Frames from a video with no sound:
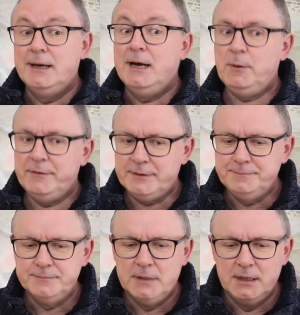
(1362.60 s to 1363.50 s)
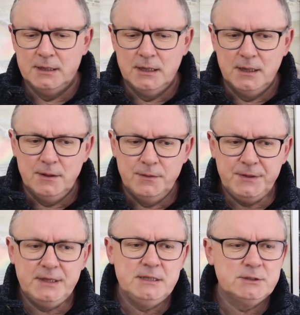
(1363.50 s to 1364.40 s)
However,
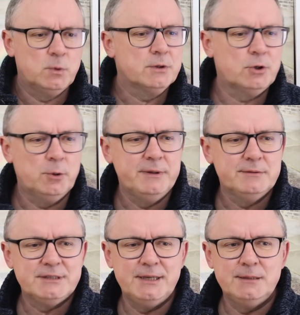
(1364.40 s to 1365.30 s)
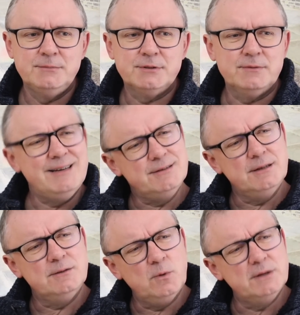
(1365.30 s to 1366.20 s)
these will come in terms of, I don't
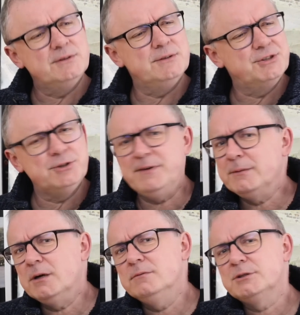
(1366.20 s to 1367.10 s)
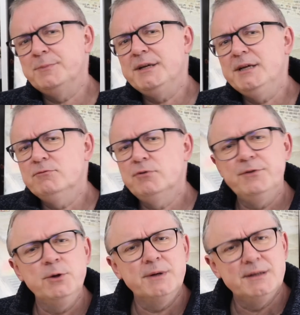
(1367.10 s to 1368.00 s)
know, what stuff I'm going to be
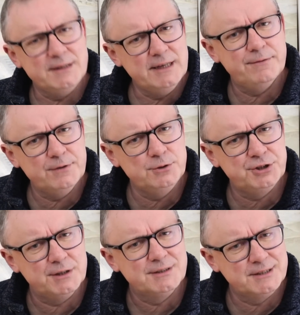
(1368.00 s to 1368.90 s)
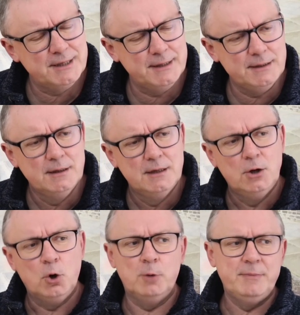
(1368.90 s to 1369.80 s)
reviewing in the near future, say,
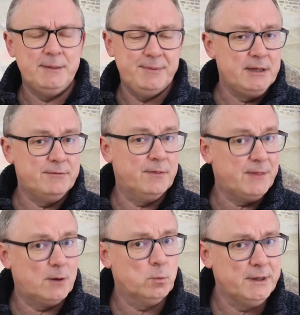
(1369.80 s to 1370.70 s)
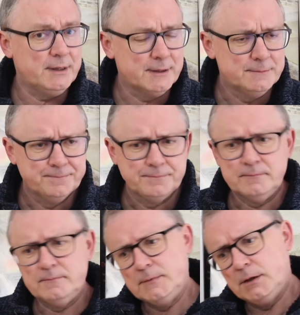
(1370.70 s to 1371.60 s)
or maybe even that week,
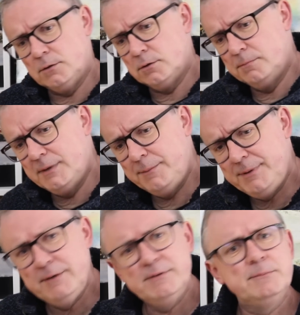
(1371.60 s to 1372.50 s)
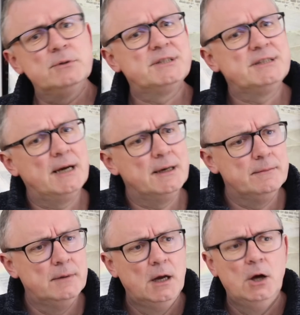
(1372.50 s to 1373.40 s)
or maybe even a month's
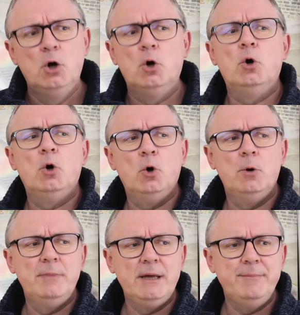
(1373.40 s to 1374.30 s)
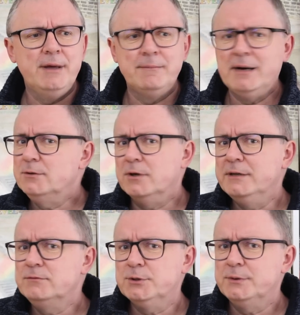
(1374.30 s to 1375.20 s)
time, or maybe I might not
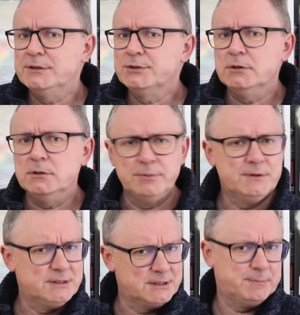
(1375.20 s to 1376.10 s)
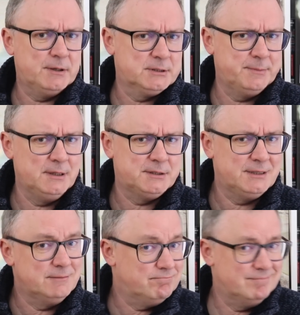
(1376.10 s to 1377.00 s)
even do it at all, but this is a
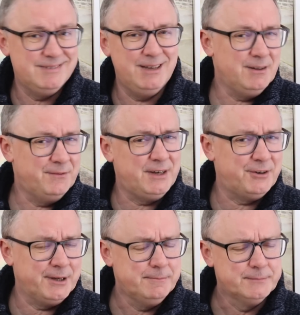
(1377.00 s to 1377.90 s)
possibility. It'll vary.